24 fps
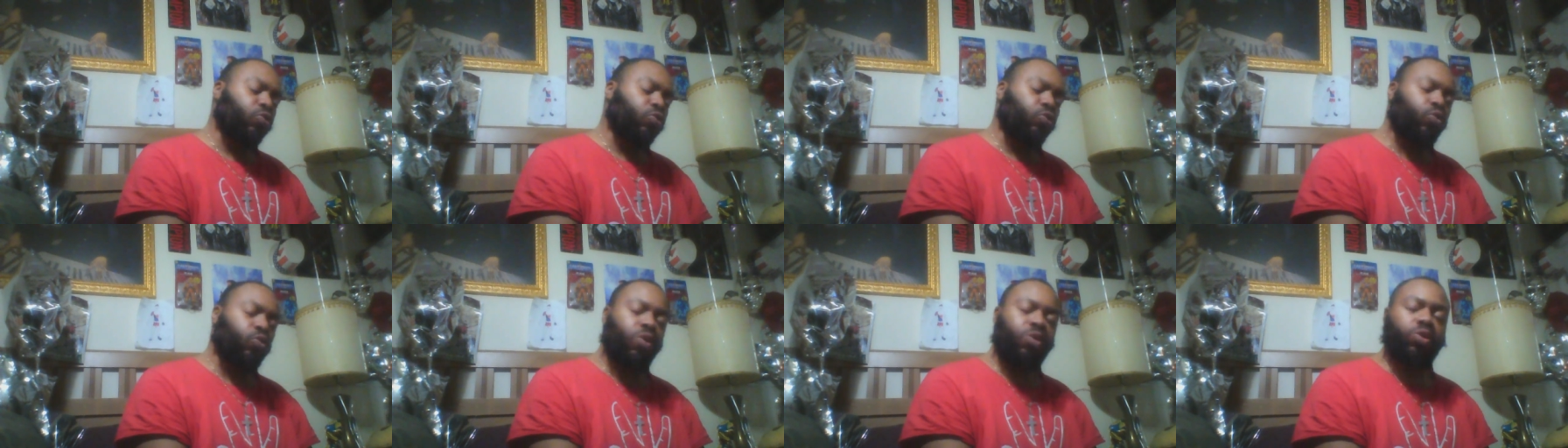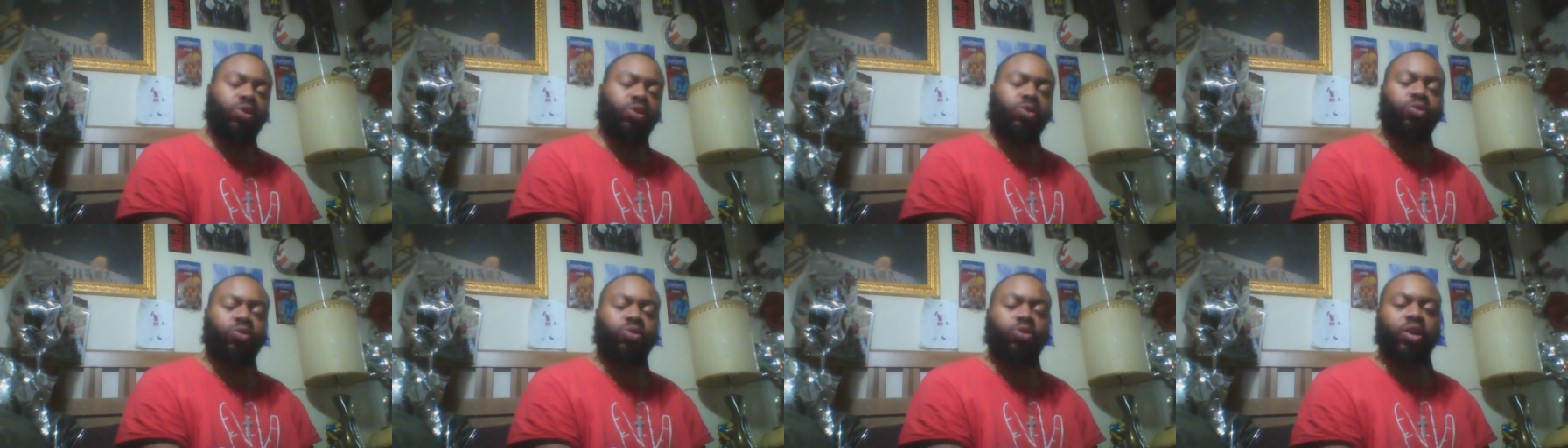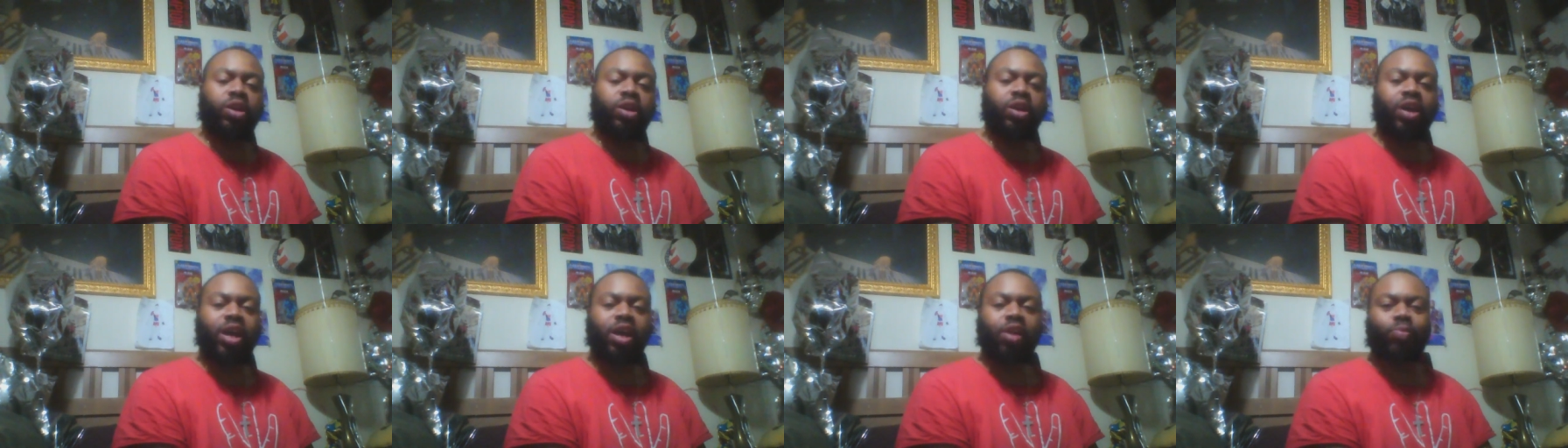Crow Loner,
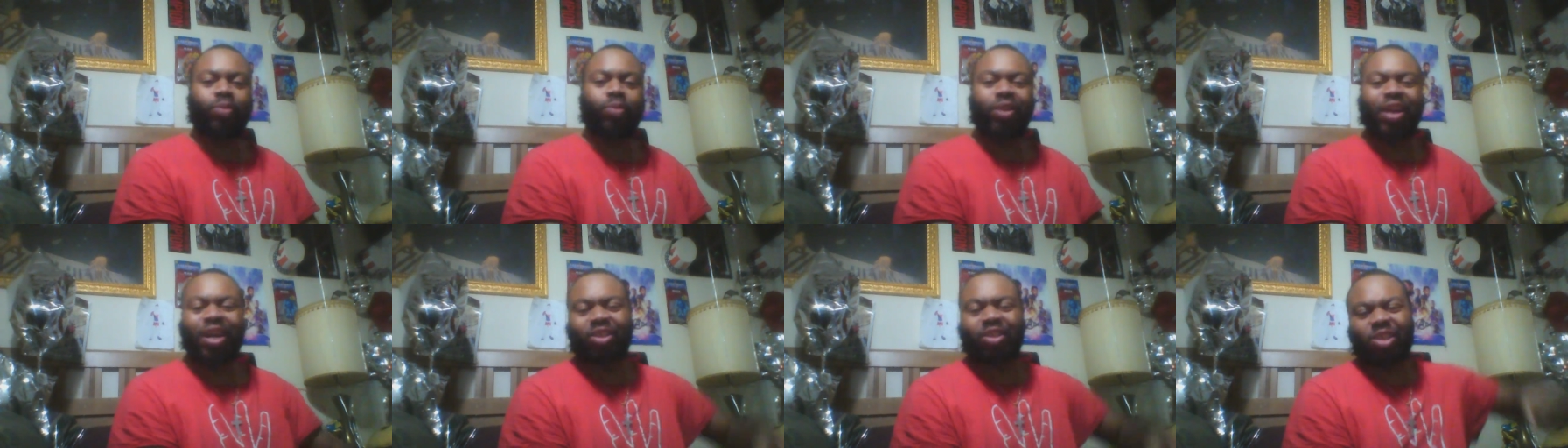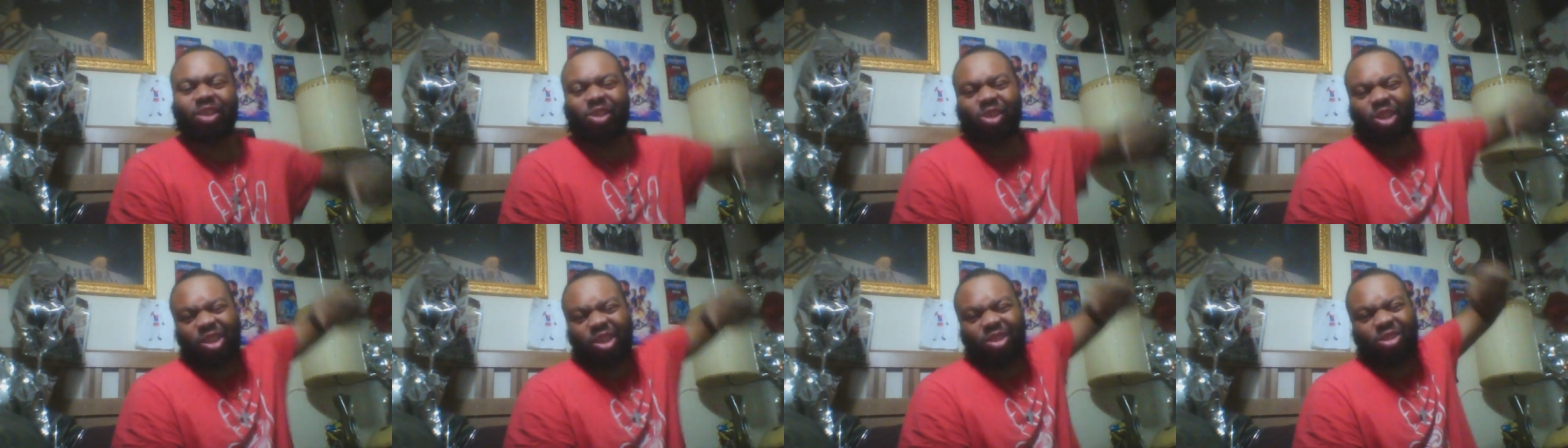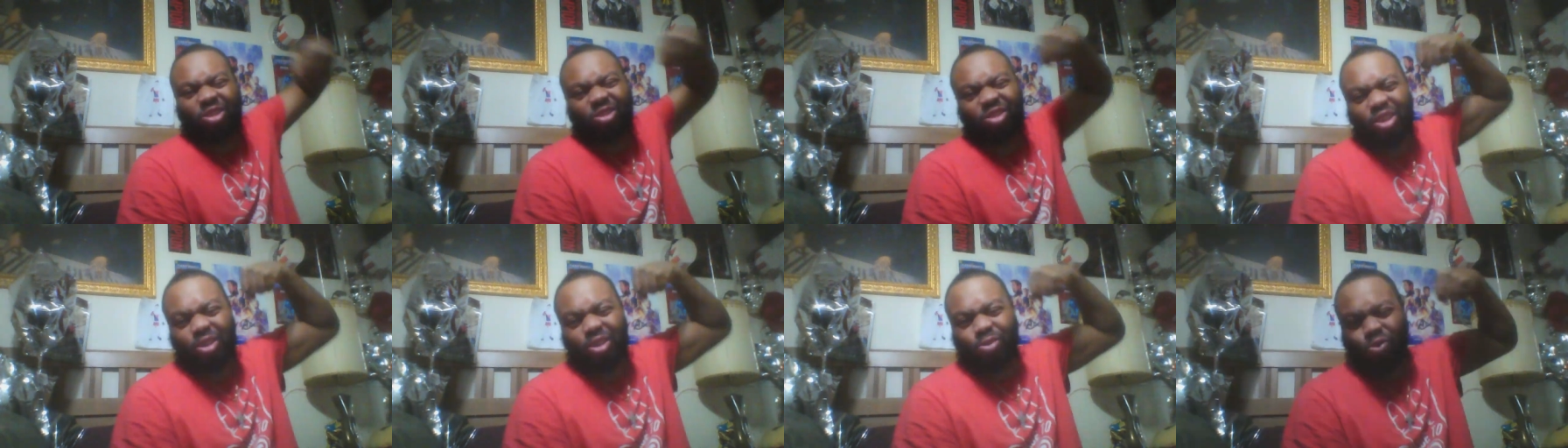and last but not least, Eat to
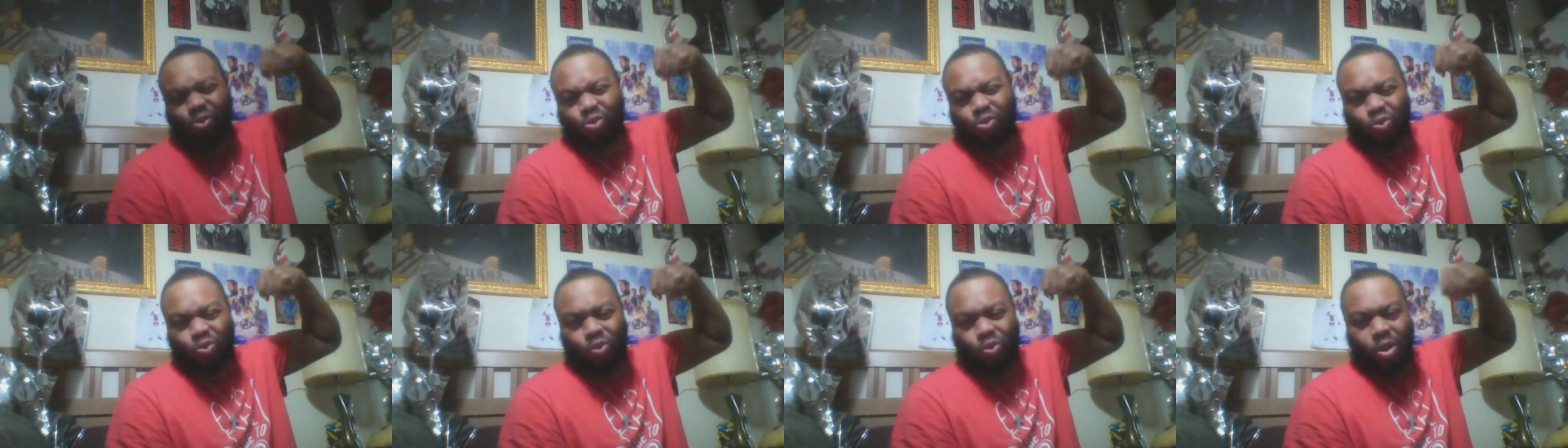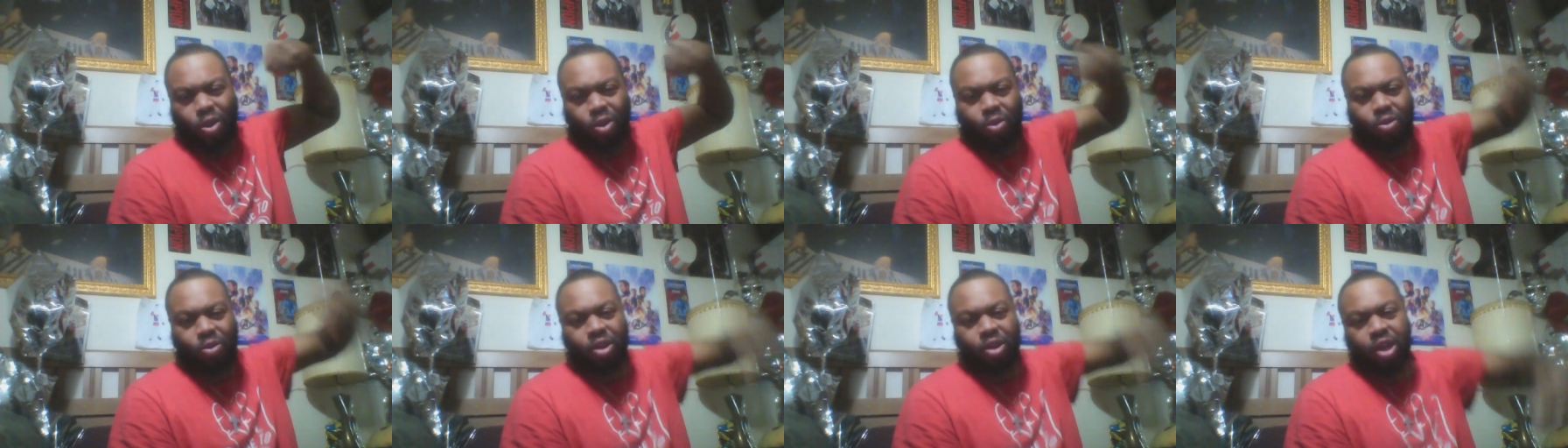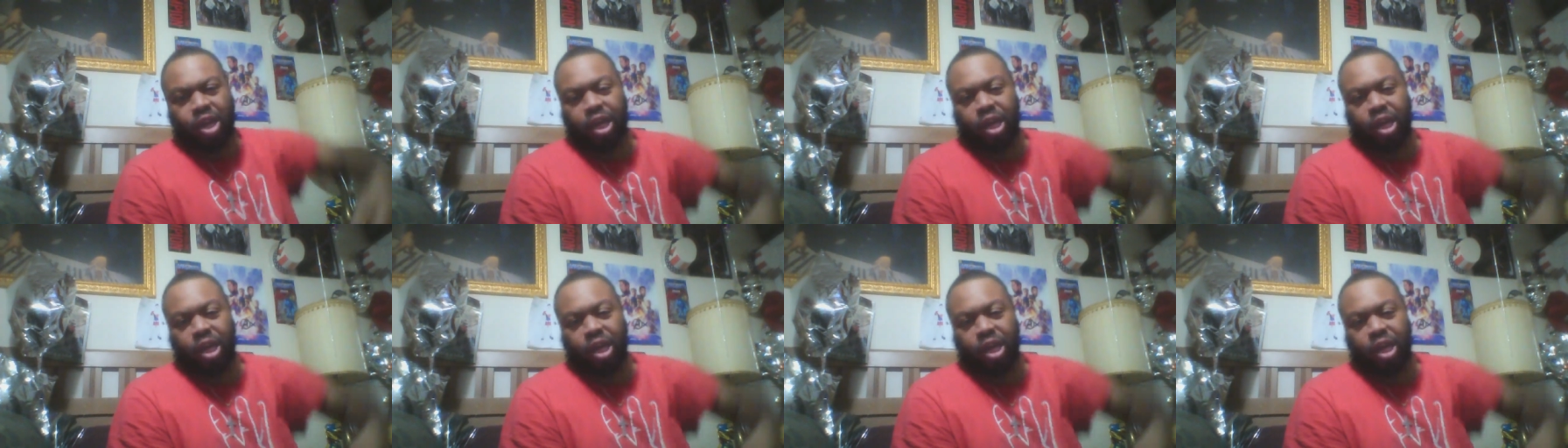Live Strong.